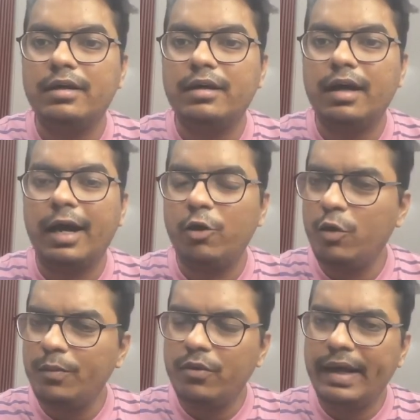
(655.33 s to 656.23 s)
I
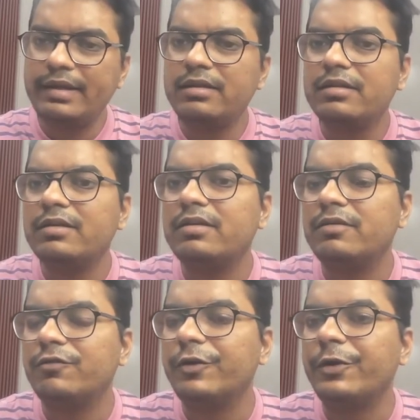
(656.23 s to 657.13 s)
hope you like the
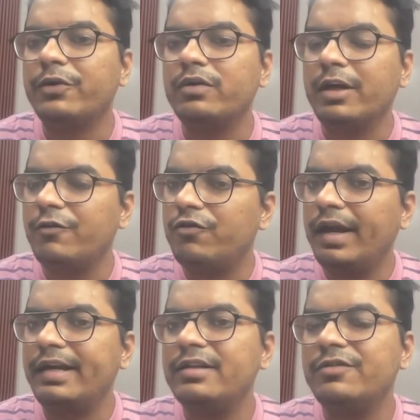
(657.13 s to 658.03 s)
video. If you
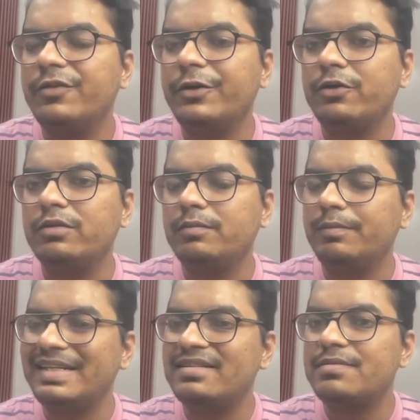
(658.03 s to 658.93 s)
like this video,
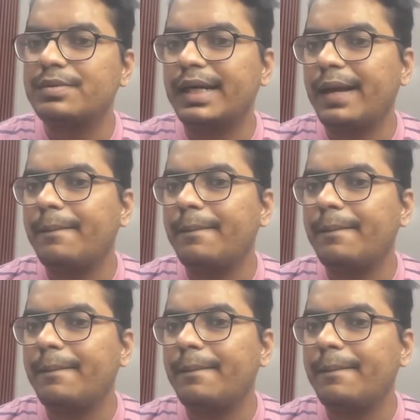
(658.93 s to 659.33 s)
please subscribe,